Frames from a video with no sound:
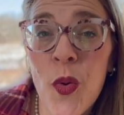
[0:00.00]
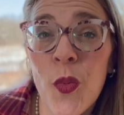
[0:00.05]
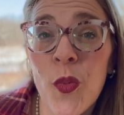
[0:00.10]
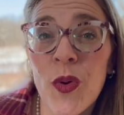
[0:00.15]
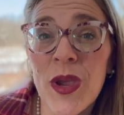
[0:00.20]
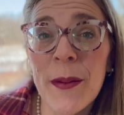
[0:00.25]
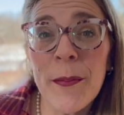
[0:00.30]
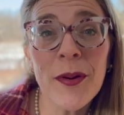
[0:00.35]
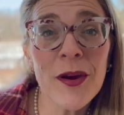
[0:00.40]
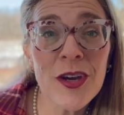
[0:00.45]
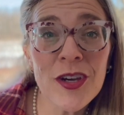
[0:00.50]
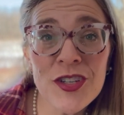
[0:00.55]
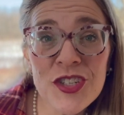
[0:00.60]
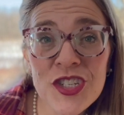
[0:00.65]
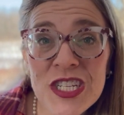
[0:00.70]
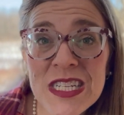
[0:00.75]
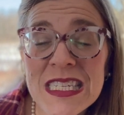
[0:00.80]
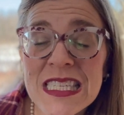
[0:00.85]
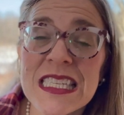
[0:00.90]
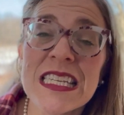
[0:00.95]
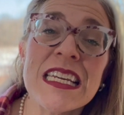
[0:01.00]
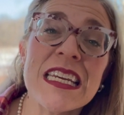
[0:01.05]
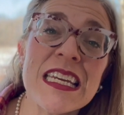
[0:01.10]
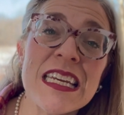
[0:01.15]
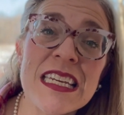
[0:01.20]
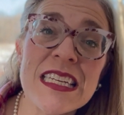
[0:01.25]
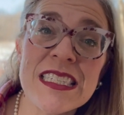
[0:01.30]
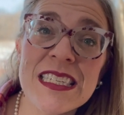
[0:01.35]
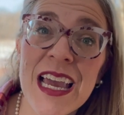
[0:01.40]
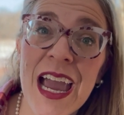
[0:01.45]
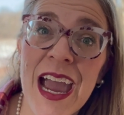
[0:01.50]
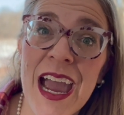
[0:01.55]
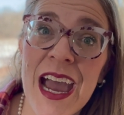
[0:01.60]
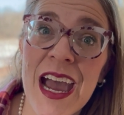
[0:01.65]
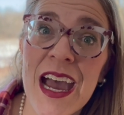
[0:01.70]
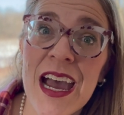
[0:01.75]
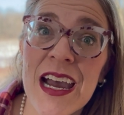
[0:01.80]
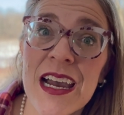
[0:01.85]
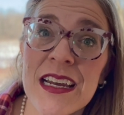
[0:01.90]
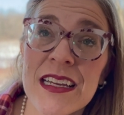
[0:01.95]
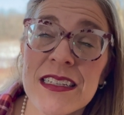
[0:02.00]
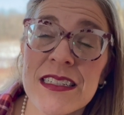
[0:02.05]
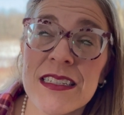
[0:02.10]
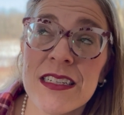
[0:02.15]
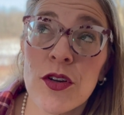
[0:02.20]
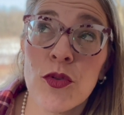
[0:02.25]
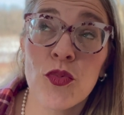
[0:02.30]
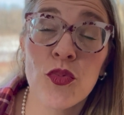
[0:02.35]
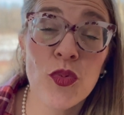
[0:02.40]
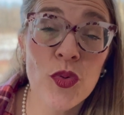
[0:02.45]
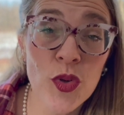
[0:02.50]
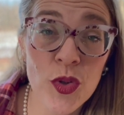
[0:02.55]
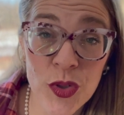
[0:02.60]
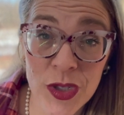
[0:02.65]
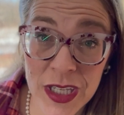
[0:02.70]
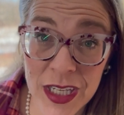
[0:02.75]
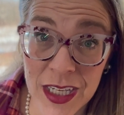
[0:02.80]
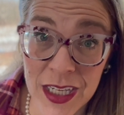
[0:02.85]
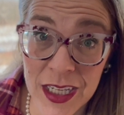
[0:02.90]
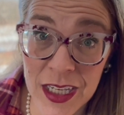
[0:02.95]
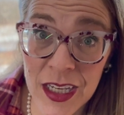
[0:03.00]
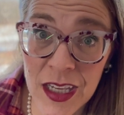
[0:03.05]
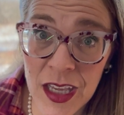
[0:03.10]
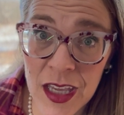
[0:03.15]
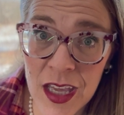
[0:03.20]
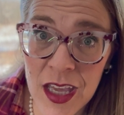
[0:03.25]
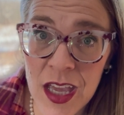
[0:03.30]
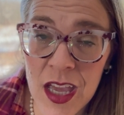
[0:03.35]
We purchased these at Rural King